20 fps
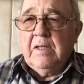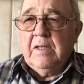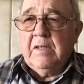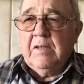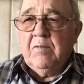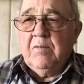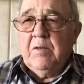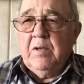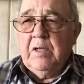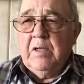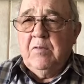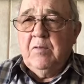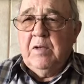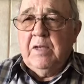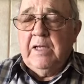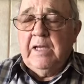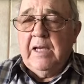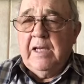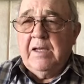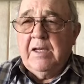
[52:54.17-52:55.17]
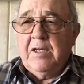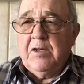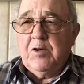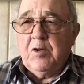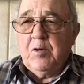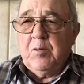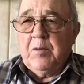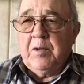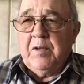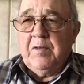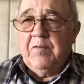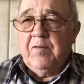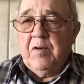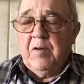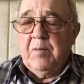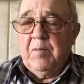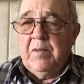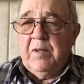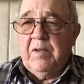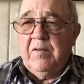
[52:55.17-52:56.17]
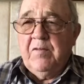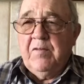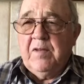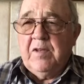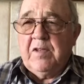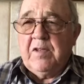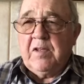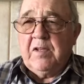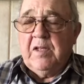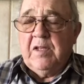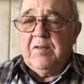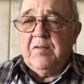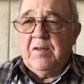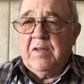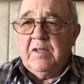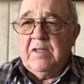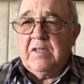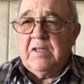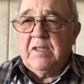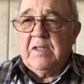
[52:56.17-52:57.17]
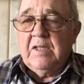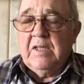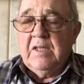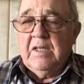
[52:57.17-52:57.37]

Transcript: we can't determine from the physical evidence